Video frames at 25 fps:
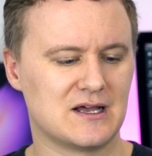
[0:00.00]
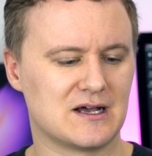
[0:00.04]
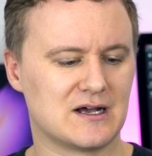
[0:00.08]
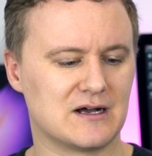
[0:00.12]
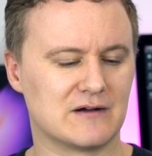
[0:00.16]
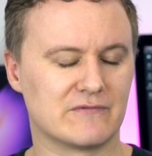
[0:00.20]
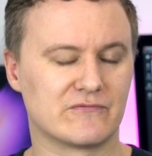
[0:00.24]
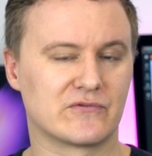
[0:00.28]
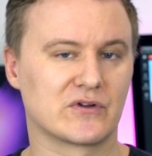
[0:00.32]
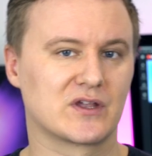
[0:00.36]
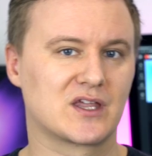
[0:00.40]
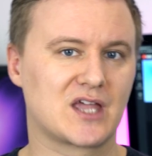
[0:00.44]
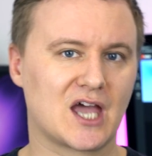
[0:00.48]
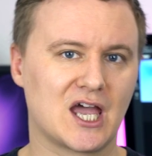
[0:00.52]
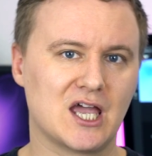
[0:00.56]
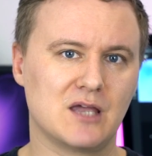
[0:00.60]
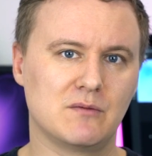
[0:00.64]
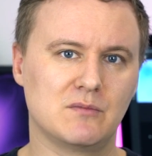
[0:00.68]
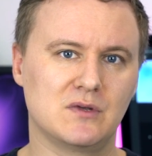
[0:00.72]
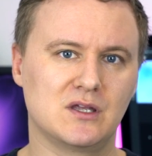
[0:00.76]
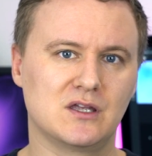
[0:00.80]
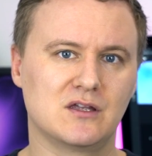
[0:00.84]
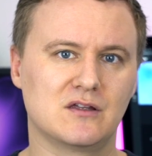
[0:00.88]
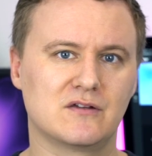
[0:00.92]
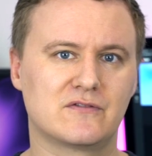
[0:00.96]
for
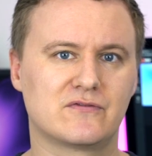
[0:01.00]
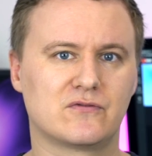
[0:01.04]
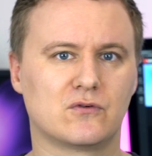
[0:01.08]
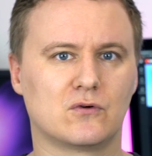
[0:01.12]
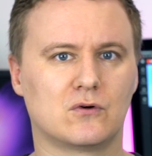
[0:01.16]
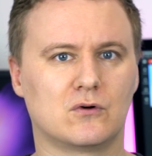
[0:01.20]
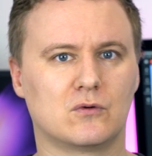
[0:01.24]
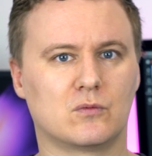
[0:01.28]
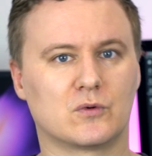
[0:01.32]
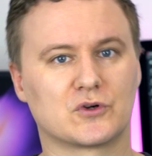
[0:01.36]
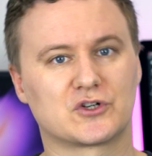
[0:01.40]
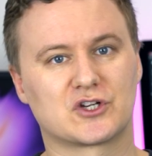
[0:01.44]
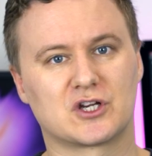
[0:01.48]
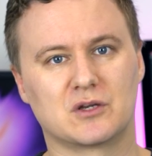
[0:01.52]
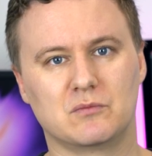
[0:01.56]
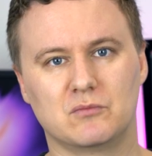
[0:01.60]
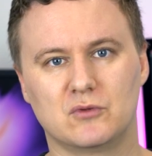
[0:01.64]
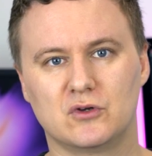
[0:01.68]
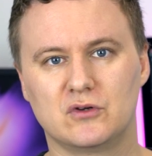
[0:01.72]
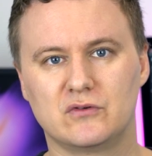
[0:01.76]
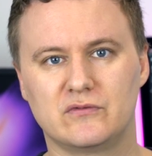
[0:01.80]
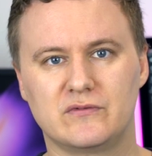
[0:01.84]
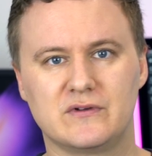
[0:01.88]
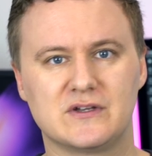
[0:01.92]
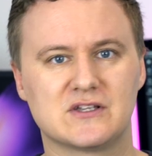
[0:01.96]
gaming, for watching
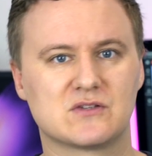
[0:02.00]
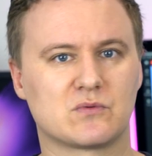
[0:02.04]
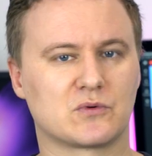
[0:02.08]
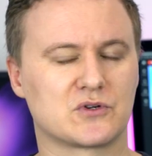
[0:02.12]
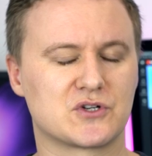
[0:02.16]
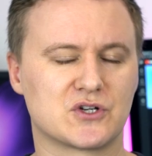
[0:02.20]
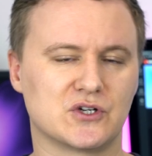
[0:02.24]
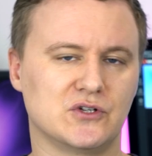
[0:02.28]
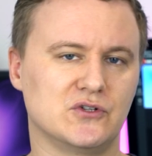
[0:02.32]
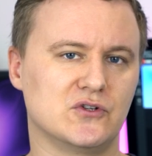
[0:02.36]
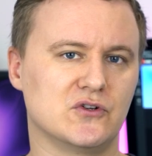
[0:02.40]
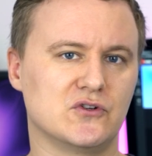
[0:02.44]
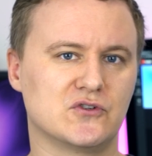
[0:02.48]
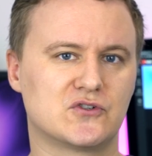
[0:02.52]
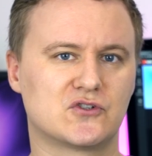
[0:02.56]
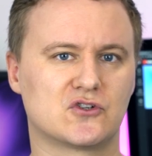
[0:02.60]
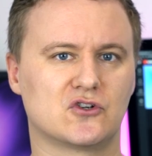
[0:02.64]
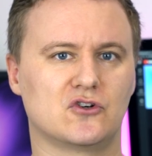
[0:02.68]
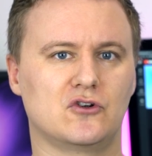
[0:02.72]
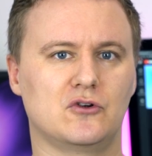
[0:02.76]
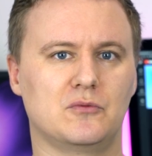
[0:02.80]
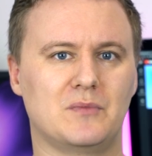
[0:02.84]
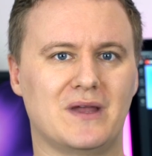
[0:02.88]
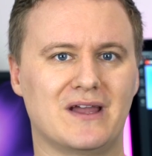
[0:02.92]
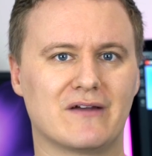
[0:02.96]
movies, watching
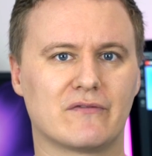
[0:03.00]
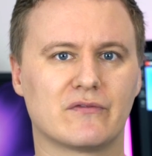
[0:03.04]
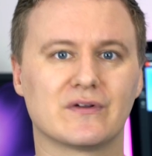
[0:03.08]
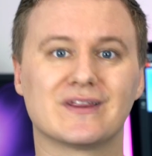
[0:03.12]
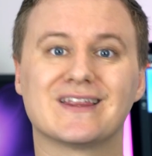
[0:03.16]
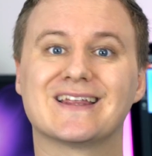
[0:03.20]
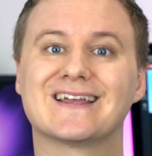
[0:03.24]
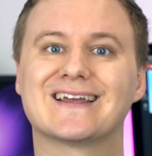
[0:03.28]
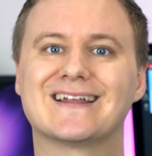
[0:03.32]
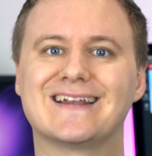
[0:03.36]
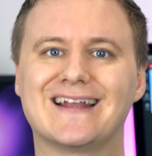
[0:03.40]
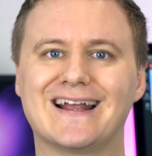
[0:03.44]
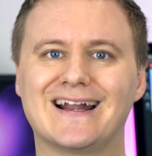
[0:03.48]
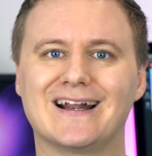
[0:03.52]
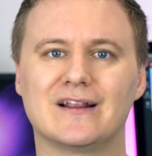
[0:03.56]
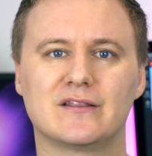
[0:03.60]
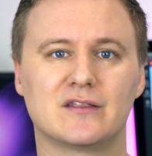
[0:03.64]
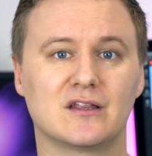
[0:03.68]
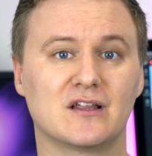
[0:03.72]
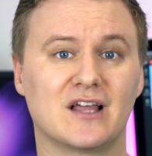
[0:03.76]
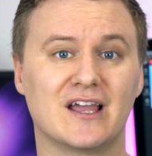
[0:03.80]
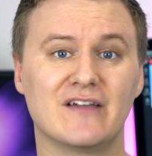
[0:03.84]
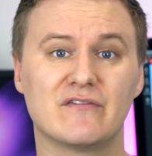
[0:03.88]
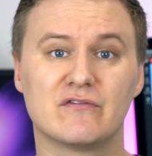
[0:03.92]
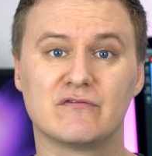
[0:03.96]
YouTube, everything and
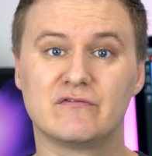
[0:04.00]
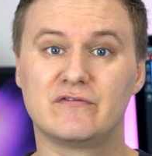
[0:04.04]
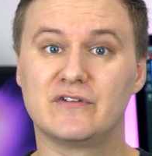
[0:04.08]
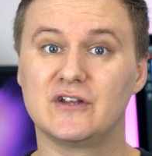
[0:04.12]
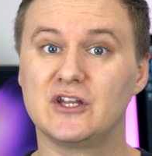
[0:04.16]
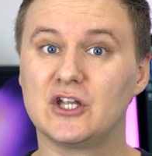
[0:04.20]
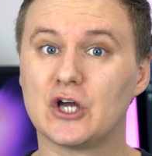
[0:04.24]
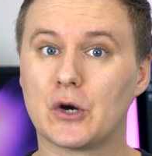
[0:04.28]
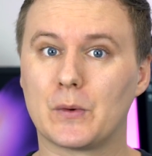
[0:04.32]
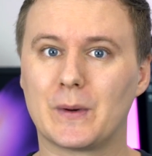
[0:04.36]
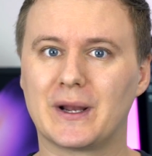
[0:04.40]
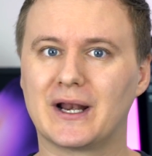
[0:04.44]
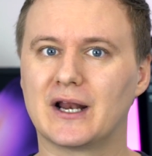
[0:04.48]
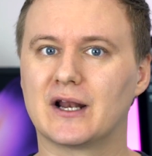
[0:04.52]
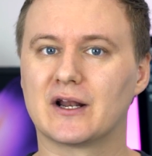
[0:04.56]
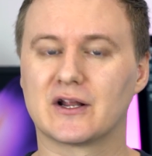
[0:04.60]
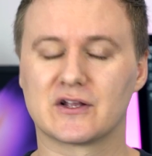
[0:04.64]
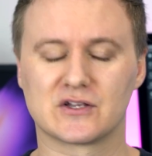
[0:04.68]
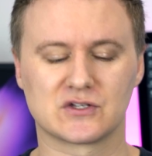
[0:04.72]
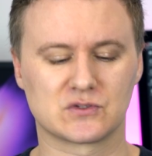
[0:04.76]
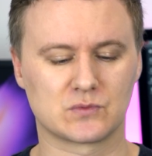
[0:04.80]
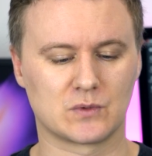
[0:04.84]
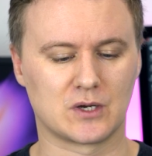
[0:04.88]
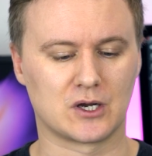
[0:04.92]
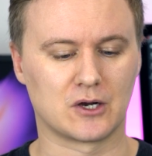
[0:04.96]
anything, even video
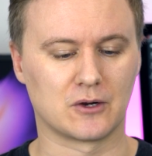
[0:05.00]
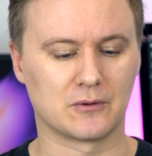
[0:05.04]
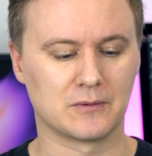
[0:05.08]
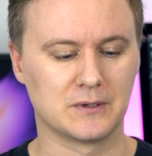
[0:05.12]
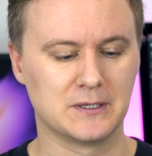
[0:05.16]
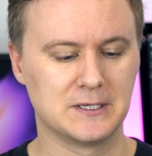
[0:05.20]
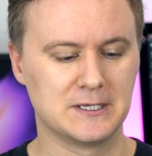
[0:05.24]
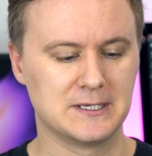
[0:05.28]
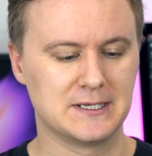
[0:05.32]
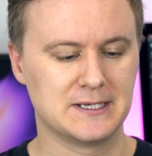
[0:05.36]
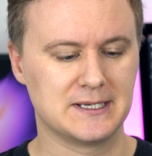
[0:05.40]
editing as well.